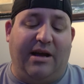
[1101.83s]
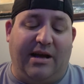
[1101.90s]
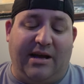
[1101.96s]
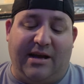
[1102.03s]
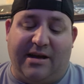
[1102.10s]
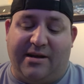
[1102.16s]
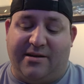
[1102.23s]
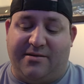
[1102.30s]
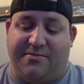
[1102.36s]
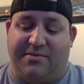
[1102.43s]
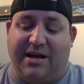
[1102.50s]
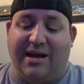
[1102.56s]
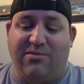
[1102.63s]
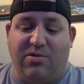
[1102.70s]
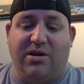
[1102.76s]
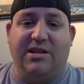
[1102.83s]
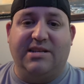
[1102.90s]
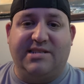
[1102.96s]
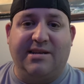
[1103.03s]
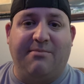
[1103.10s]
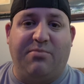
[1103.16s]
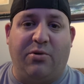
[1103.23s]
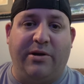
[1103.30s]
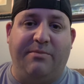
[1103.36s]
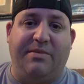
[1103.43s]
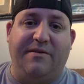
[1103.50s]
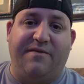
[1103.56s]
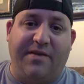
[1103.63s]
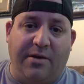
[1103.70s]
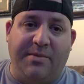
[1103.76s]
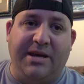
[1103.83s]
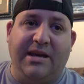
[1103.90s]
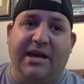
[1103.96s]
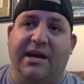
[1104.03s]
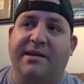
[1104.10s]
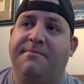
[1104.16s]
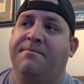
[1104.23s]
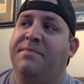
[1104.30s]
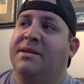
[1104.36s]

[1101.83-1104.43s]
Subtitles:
I will at some point be filming it,